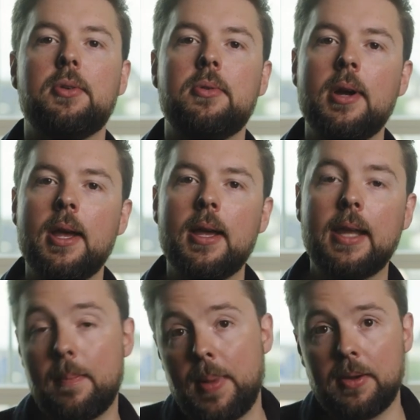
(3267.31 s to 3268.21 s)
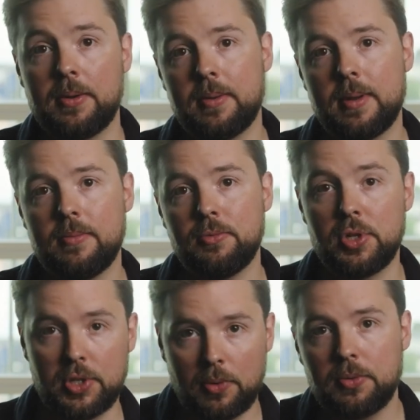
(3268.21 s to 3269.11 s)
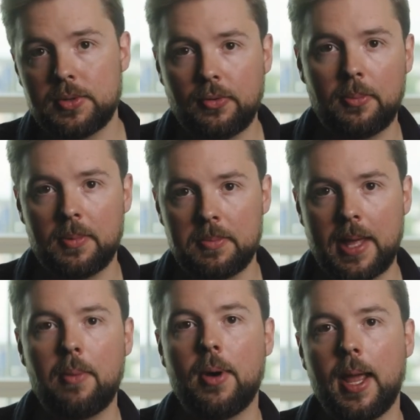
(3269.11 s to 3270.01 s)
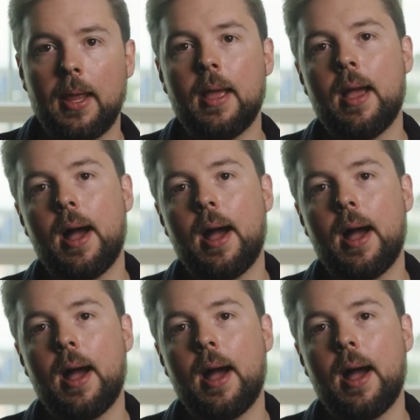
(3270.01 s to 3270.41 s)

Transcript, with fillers: You'll get better results from them that way.